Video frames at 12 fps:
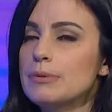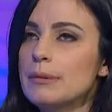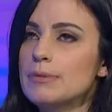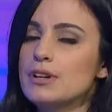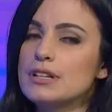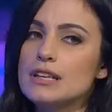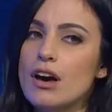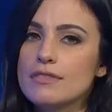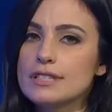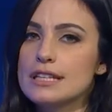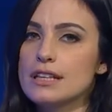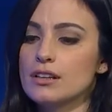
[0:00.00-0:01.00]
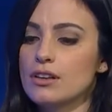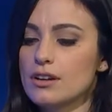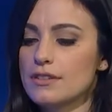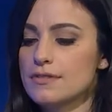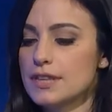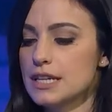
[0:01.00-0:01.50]
blame here because obviously a lot
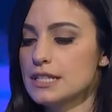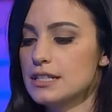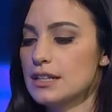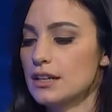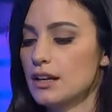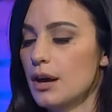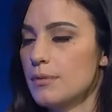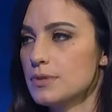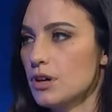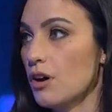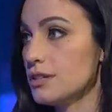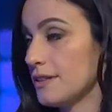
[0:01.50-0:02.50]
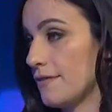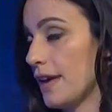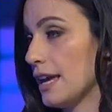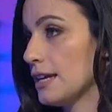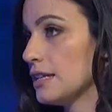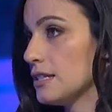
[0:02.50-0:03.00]
of this comes onto
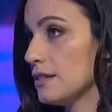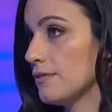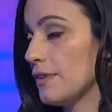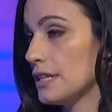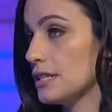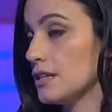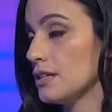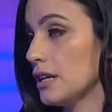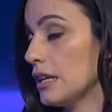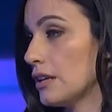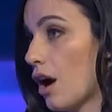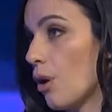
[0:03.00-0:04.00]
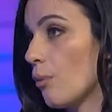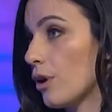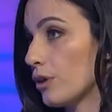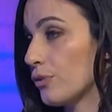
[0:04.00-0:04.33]
FaZe. FaZe is in hot water